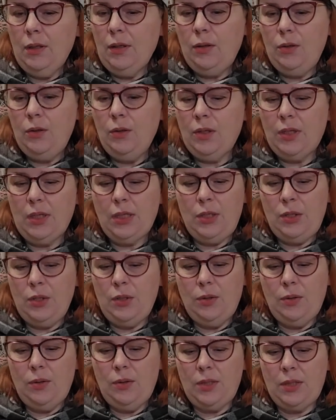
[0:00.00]
You could
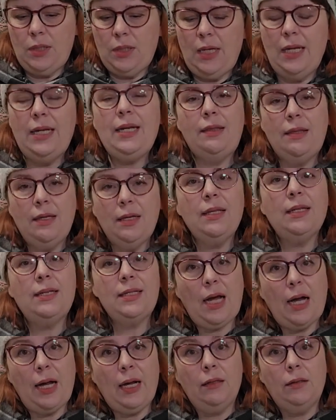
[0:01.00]
use anything that
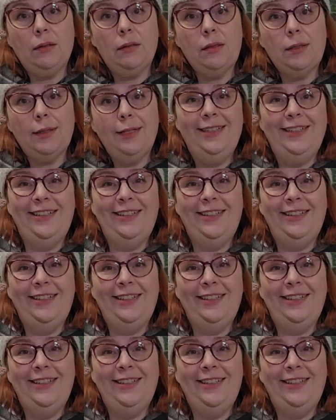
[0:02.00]
tiles.